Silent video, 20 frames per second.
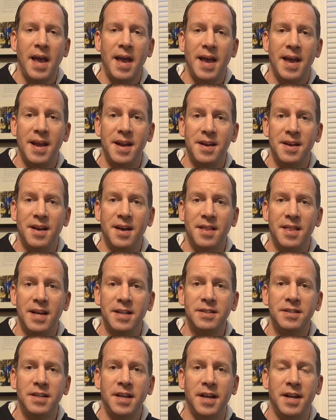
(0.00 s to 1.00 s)
And uh,
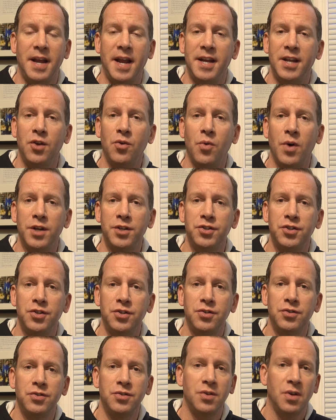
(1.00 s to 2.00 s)
that's it. Any
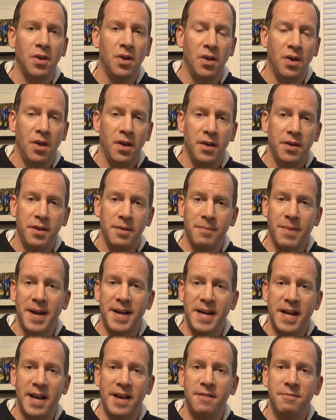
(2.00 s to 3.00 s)
questions? you
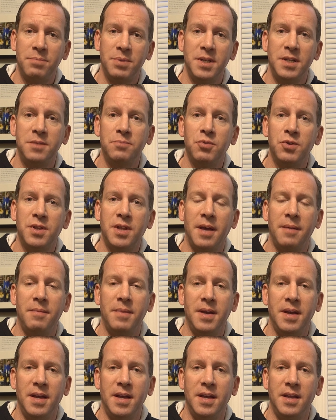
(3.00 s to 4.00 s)
might have, please put
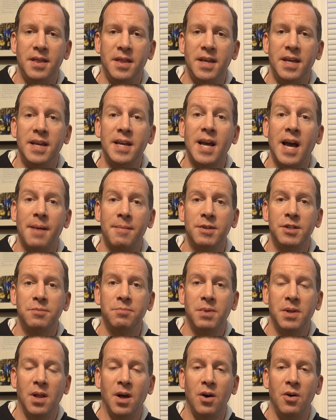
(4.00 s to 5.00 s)
them in the comments
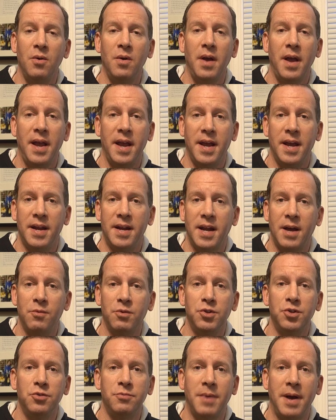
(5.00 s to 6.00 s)
below and I
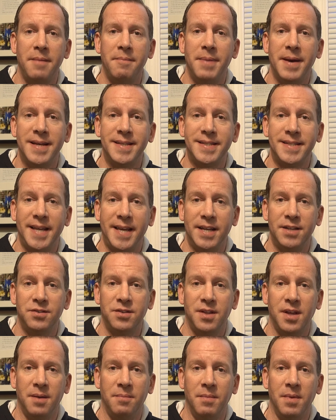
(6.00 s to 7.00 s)
will do my best to
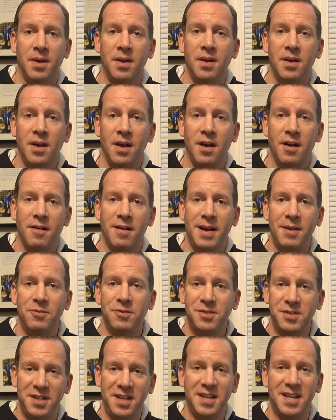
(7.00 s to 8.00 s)
answer them. All right,
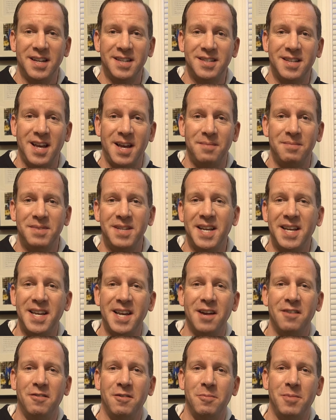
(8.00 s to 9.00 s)
we'll see you next time. Take
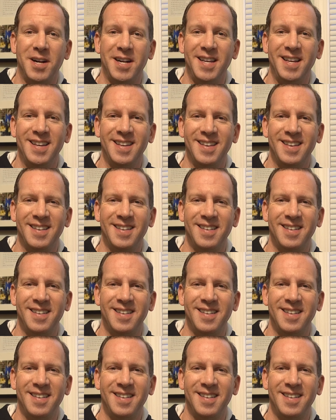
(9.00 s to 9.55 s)
care, everybody.